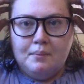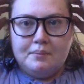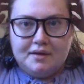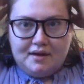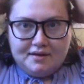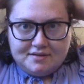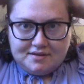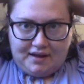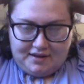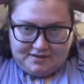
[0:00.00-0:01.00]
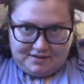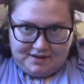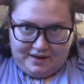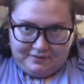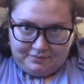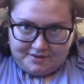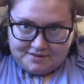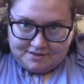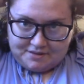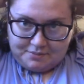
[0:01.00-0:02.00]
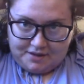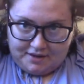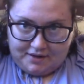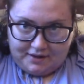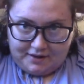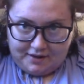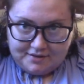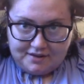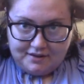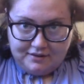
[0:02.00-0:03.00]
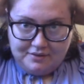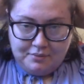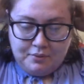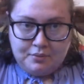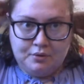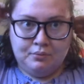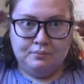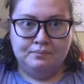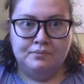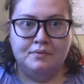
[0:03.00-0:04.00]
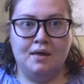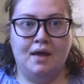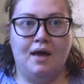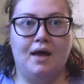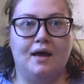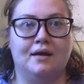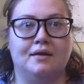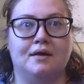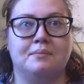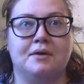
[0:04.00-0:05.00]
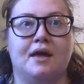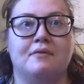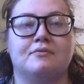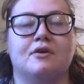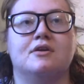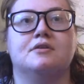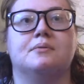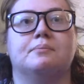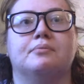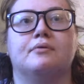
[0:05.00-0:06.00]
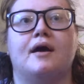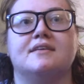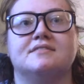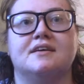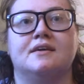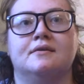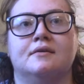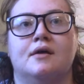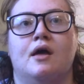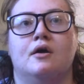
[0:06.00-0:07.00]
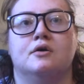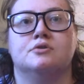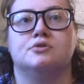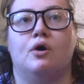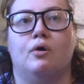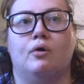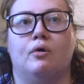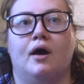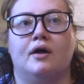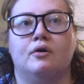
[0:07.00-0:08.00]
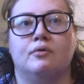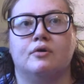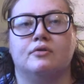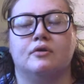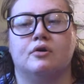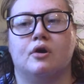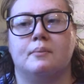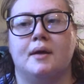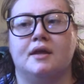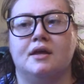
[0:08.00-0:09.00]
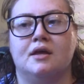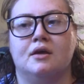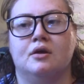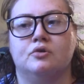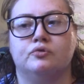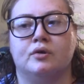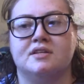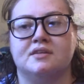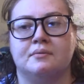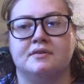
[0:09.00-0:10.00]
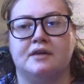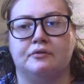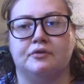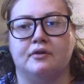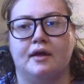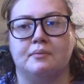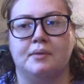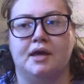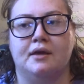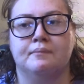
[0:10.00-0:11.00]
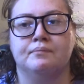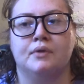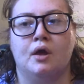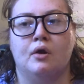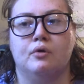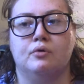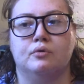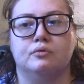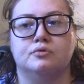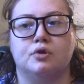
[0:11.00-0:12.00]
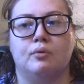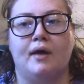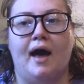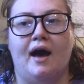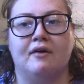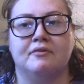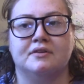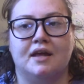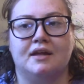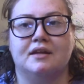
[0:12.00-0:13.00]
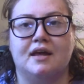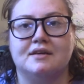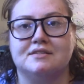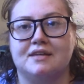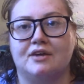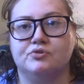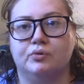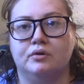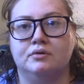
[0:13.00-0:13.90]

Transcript: because I didn't have places to be and I didn't leave my room and it became very depressing. So I know that there are many 20-somethings out there like me who don't have a day-to-day -day schedule.